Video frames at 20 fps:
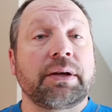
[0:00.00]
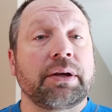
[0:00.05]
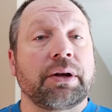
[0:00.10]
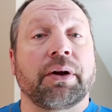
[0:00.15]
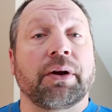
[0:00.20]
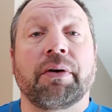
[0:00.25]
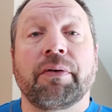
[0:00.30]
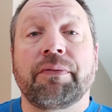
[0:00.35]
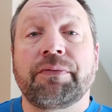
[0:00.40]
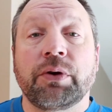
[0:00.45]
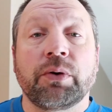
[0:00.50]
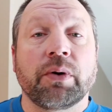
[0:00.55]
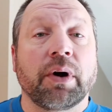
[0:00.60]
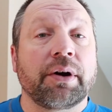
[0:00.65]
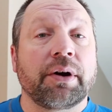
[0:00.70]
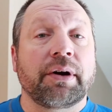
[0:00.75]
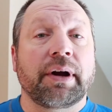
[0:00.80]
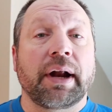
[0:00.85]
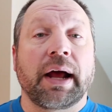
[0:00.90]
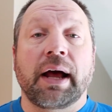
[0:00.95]
you know few
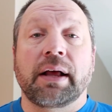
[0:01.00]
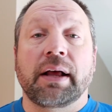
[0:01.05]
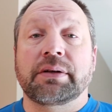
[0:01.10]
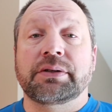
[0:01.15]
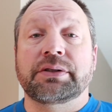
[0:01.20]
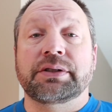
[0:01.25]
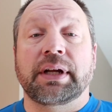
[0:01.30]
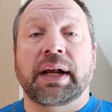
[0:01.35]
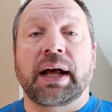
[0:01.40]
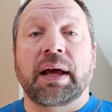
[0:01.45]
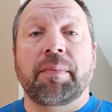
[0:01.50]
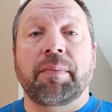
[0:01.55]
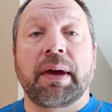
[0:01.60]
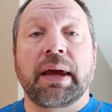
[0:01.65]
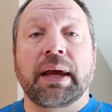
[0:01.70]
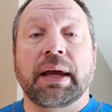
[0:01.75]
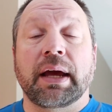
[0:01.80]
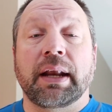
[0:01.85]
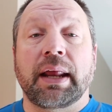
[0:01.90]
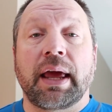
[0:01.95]
hundred dollars that I
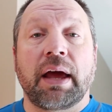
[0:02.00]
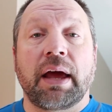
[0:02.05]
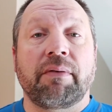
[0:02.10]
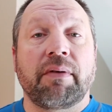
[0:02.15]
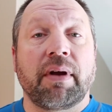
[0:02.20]
make on ad